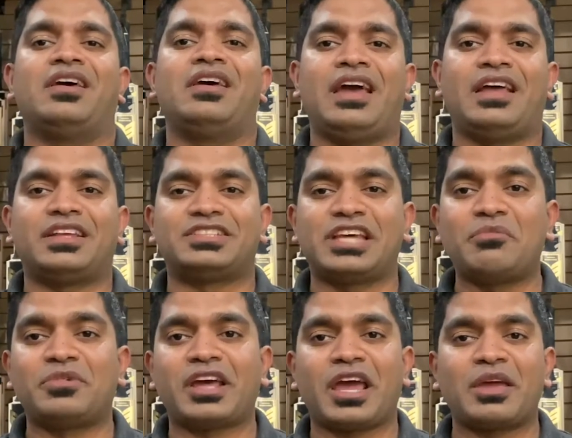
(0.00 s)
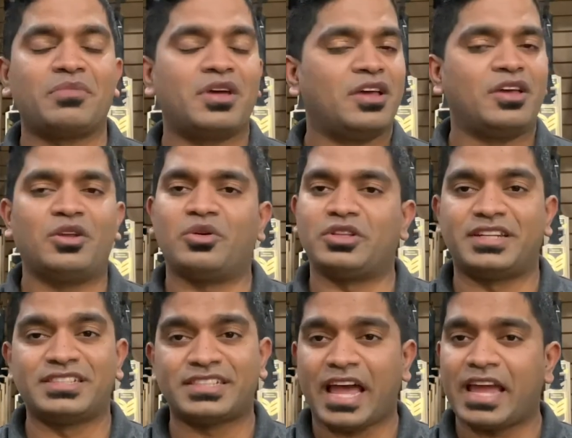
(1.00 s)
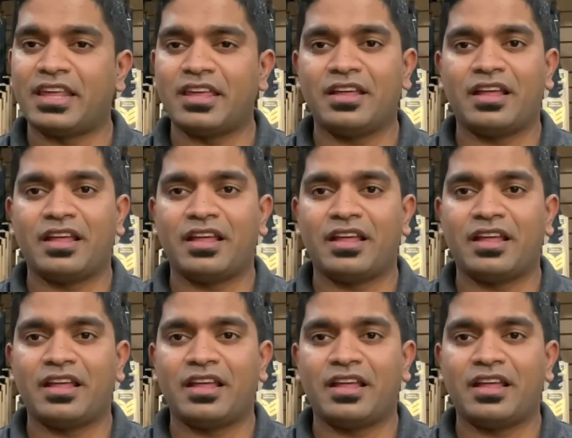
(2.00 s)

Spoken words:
At the same time, the designing